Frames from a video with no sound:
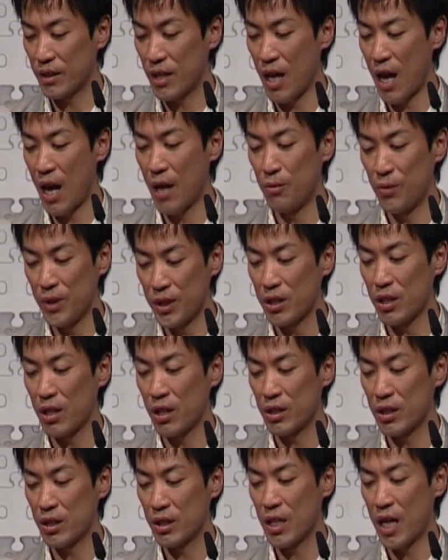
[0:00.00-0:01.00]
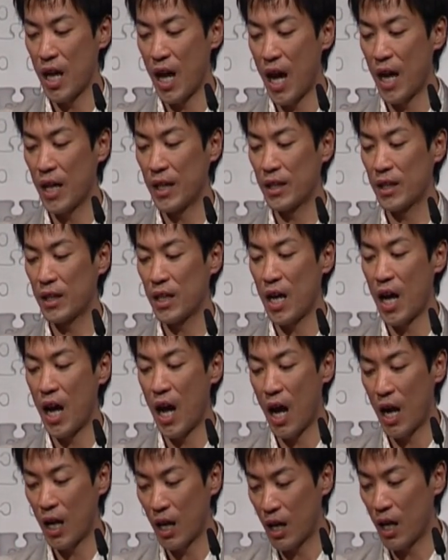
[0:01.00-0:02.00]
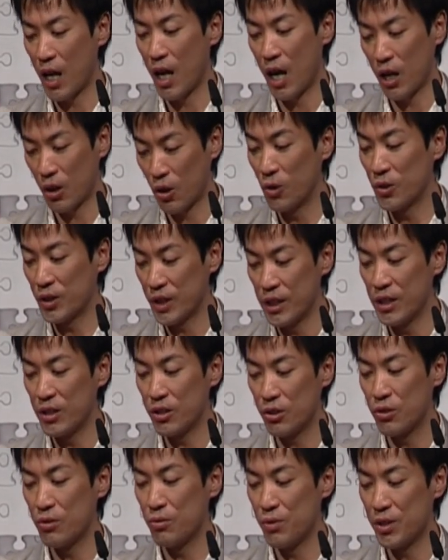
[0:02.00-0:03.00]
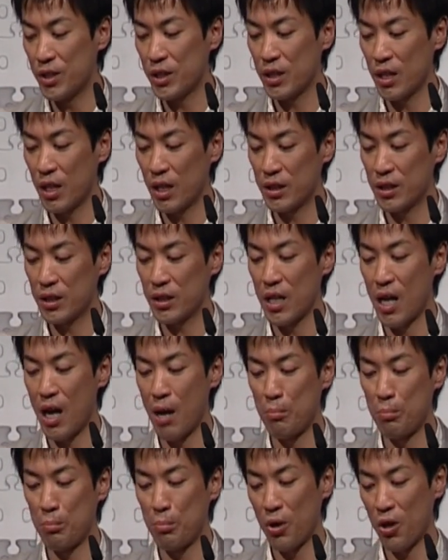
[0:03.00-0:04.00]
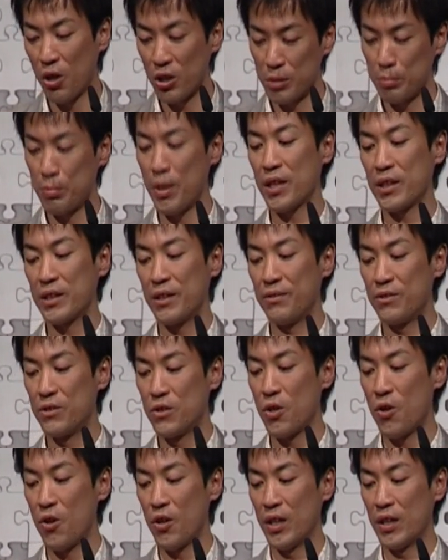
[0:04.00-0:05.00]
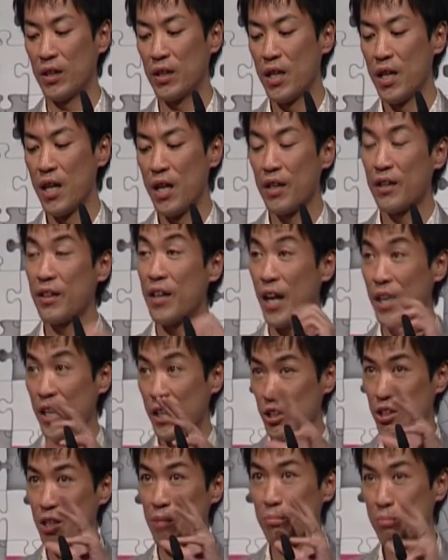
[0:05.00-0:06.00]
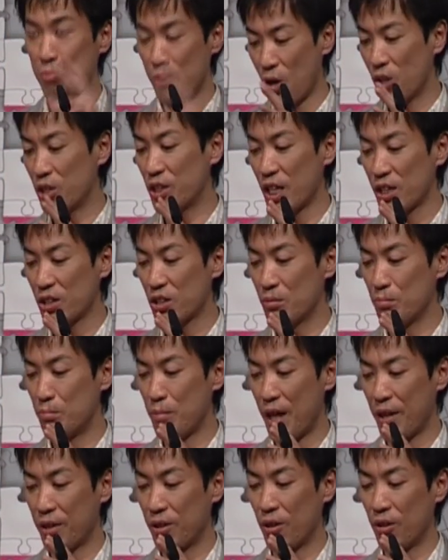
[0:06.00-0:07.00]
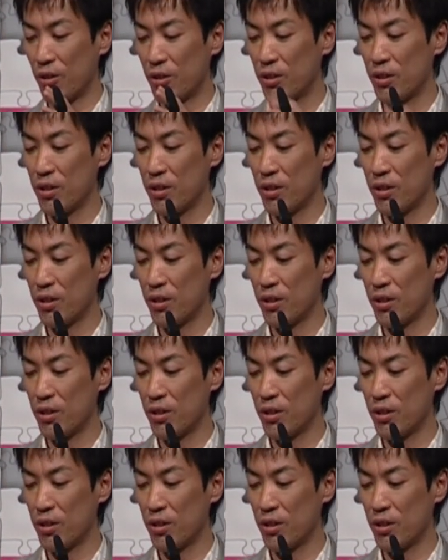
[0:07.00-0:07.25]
I researched and I continue to research a perspective drawing that is a projection method.